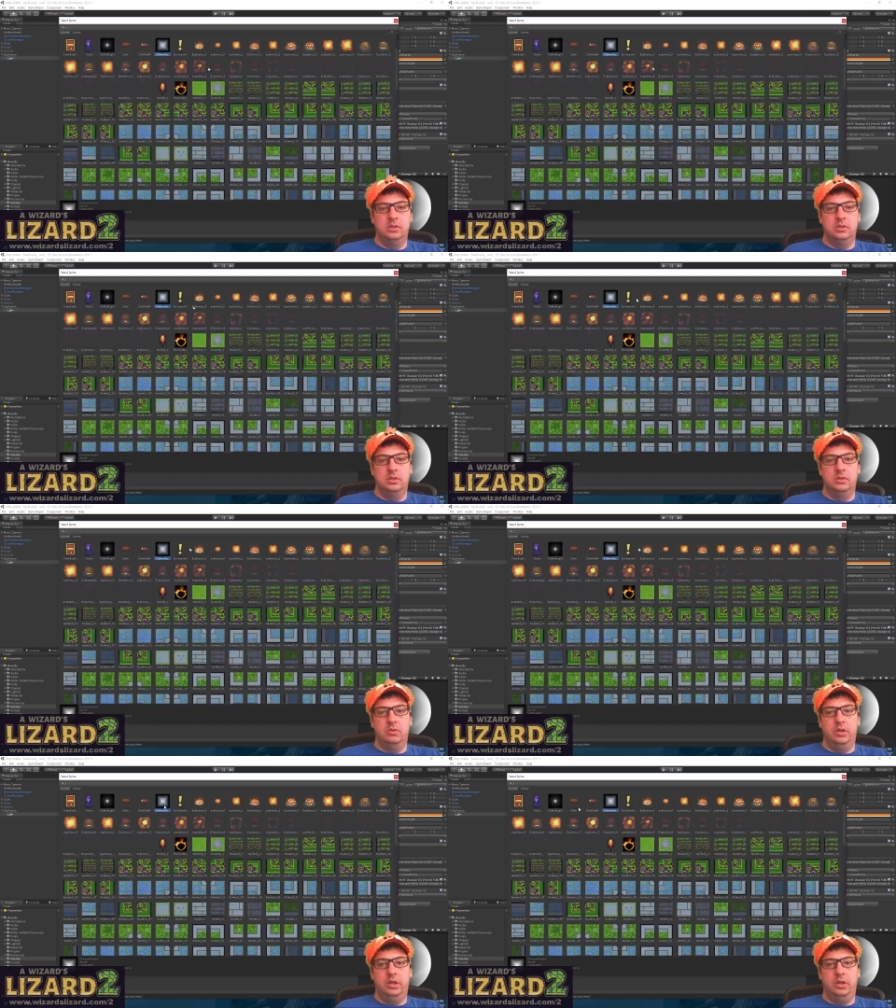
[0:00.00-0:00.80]
we're
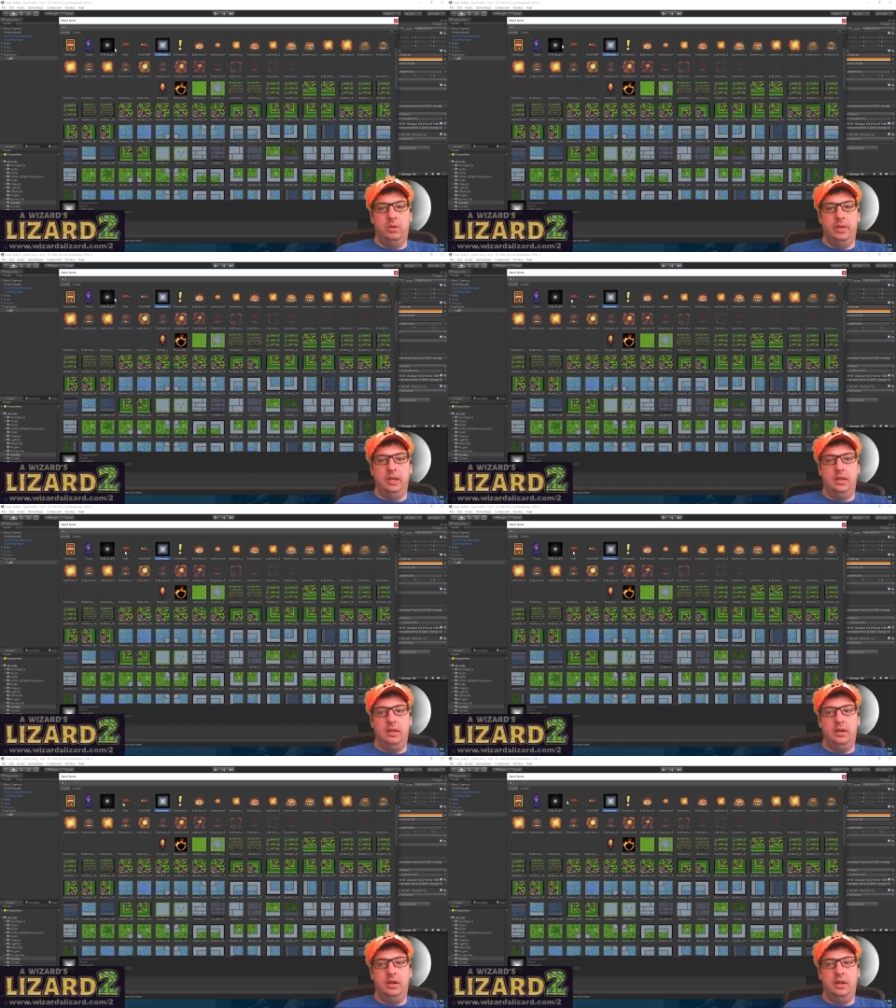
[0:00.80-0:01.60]
going to go back
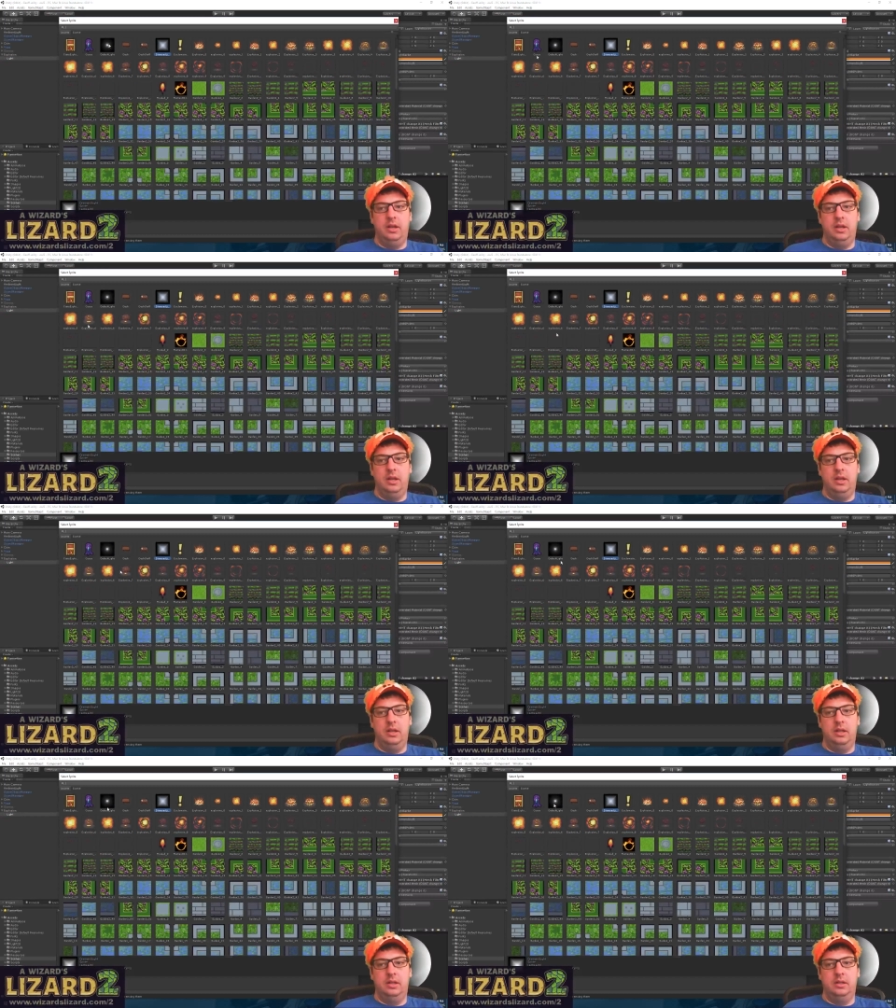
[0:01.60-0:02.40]
here
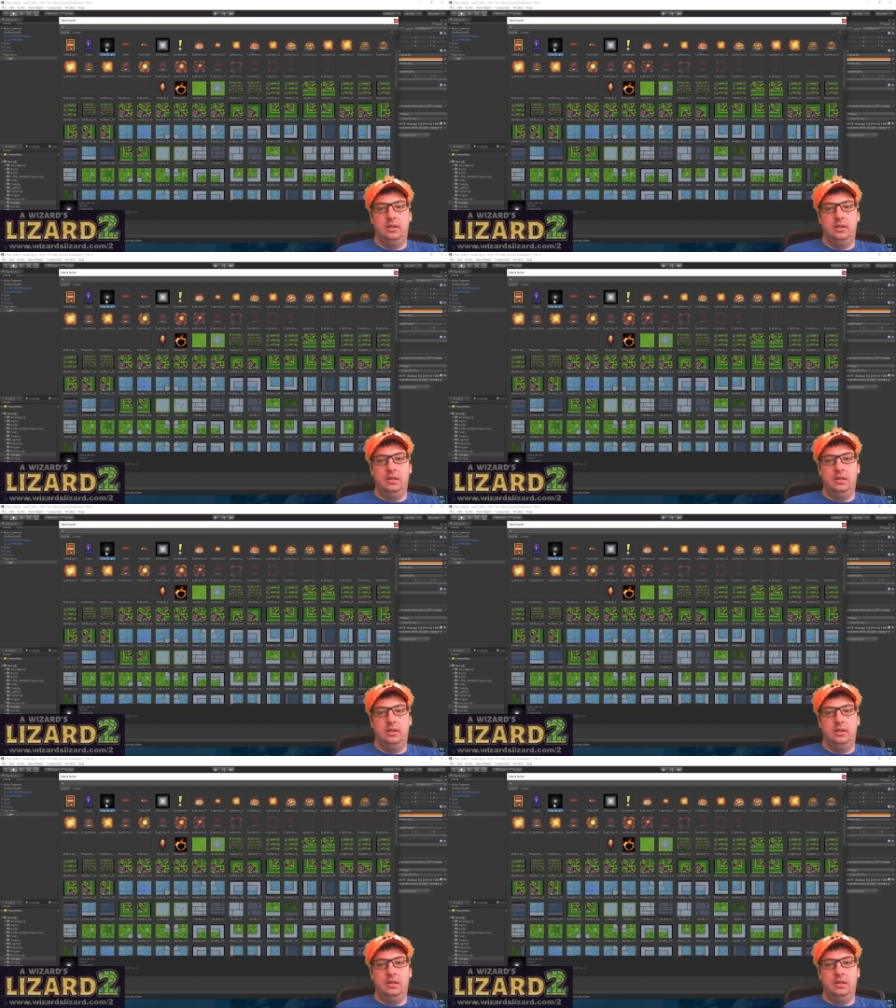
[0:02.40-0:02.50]
and